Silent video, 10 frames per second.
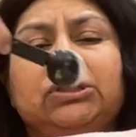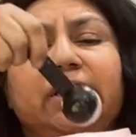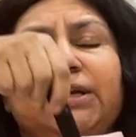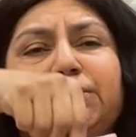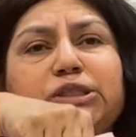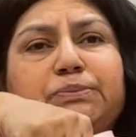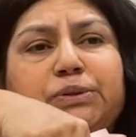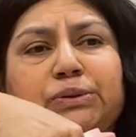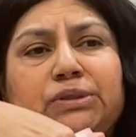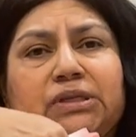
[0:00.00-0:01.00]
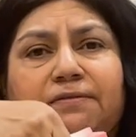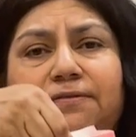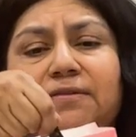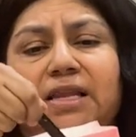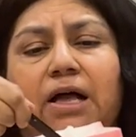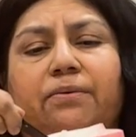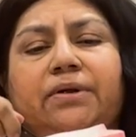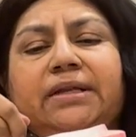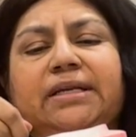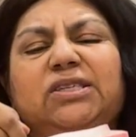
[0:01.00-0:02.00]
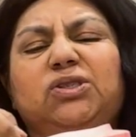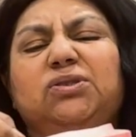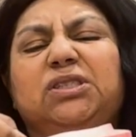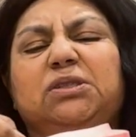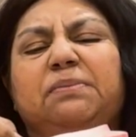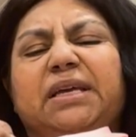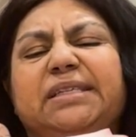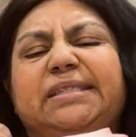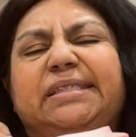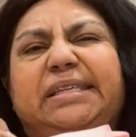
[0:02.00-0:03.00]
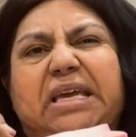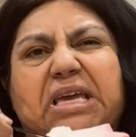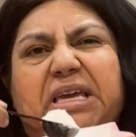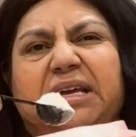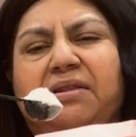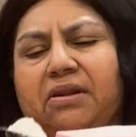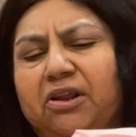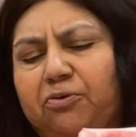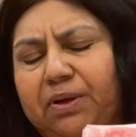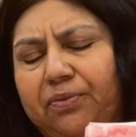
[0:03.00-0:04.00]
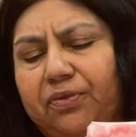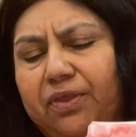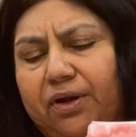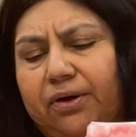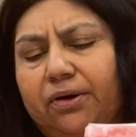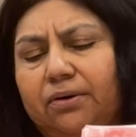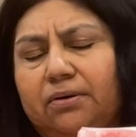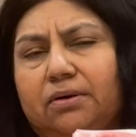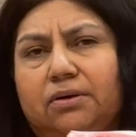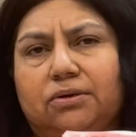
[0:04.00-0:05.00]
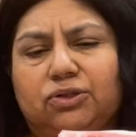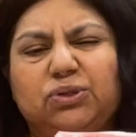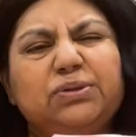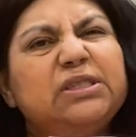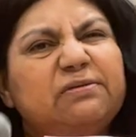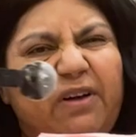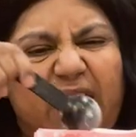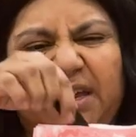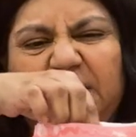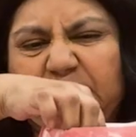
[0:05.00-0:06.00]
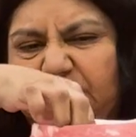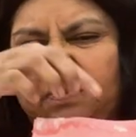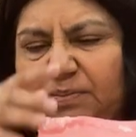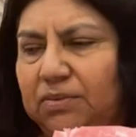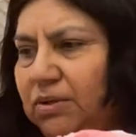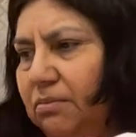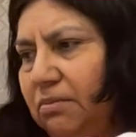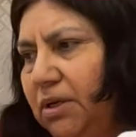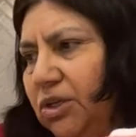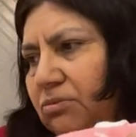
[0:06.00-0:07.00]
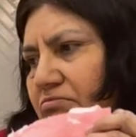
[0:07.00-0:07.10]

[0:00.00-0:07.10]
tablespoons of flour, and that's to just make it sticky and a little bit thicker. 2 is fine. There's